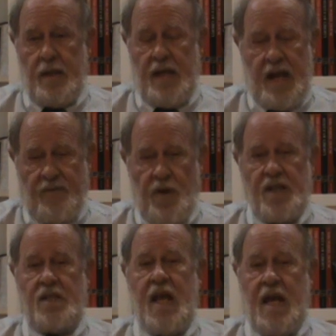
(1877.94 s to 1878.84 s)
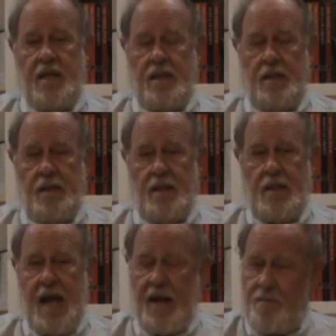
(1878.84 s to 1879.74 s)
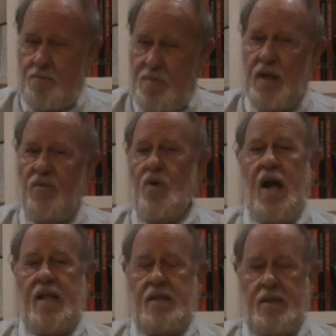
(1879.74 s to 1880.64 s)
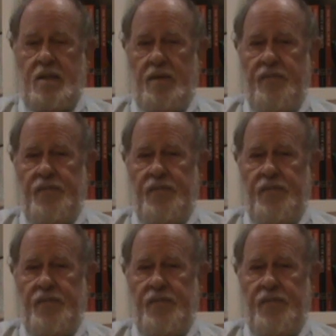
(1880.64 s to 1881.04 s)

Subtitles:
Every state had a Bill of Rights.